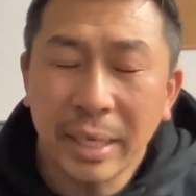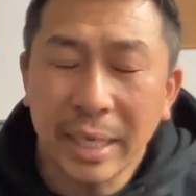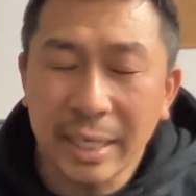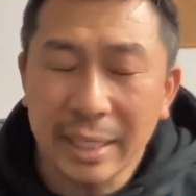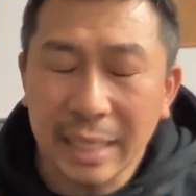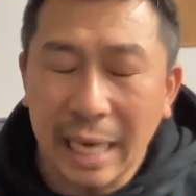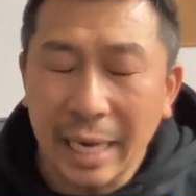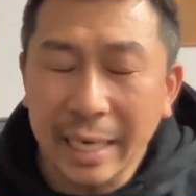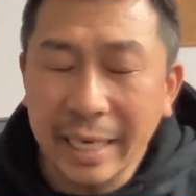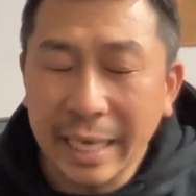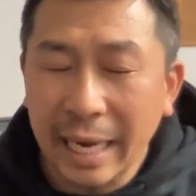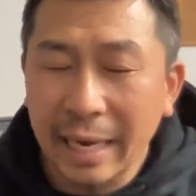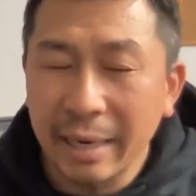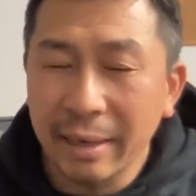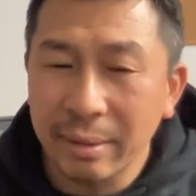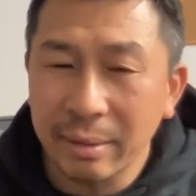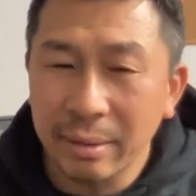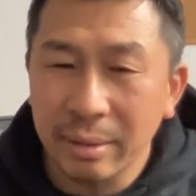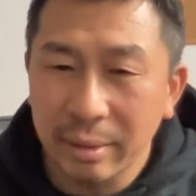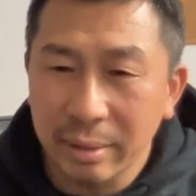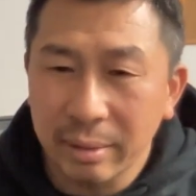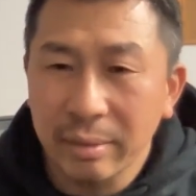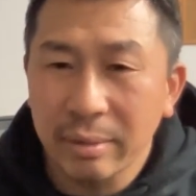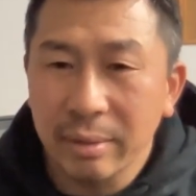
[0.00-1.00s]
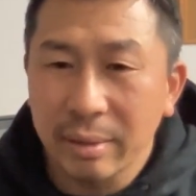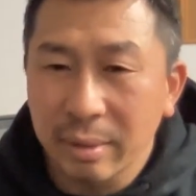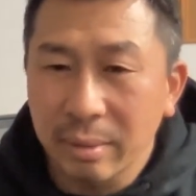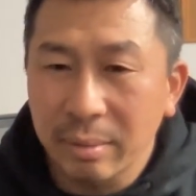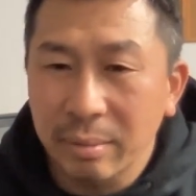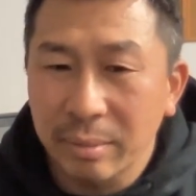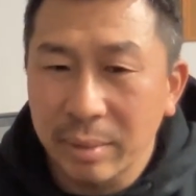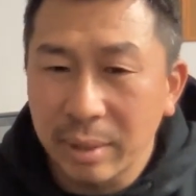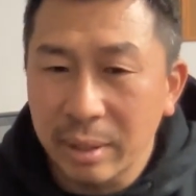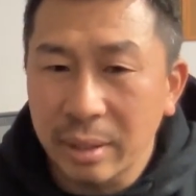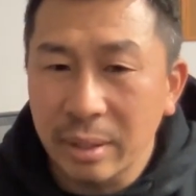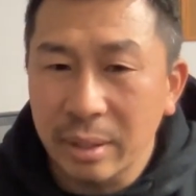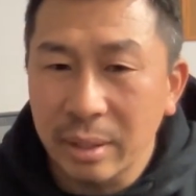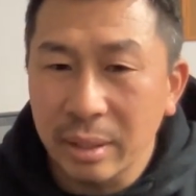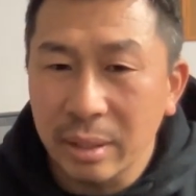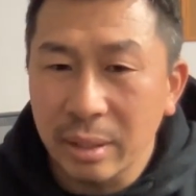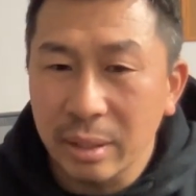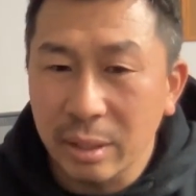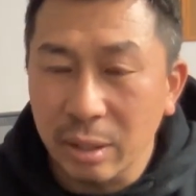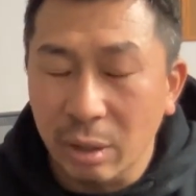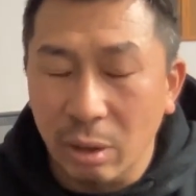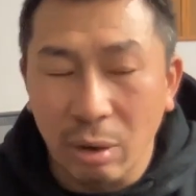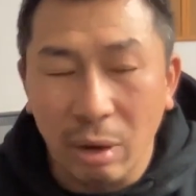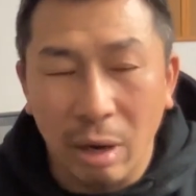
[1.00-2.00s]
because I can't
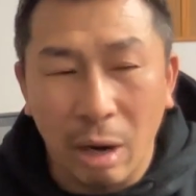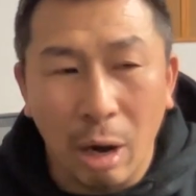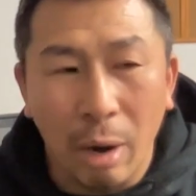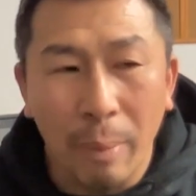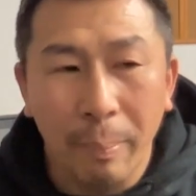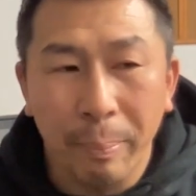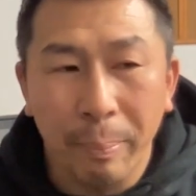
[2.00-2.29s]
so